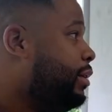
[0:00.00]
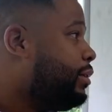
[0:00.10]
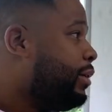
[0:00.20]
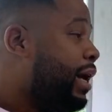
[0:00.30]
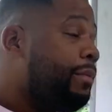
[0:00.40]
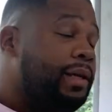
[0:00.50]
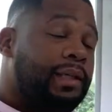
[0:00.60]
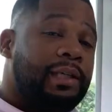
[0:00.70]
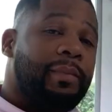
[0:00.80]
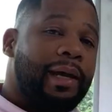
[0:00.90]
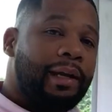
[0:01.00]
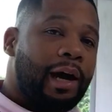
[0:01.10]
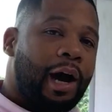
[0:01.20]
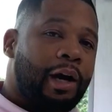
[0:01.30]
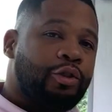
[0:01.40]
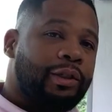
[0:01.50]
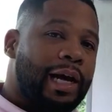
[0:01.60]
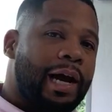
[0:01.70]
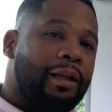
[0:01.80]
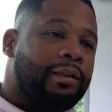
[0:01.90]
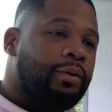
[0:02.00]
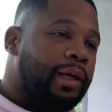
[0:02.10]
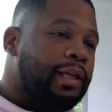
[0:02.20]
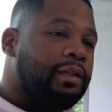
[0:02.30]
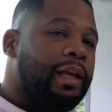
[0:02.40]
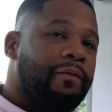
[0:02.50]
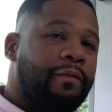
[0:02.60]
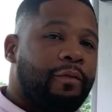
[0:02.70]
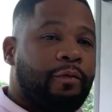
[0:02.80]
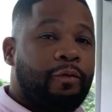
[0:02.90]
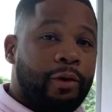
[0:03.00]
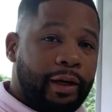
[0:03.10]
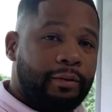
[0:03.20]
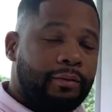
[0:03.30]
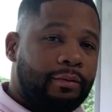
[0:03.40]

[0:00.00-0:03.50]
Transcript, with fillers: So that means he's making a hundred dollars. So he's living for free.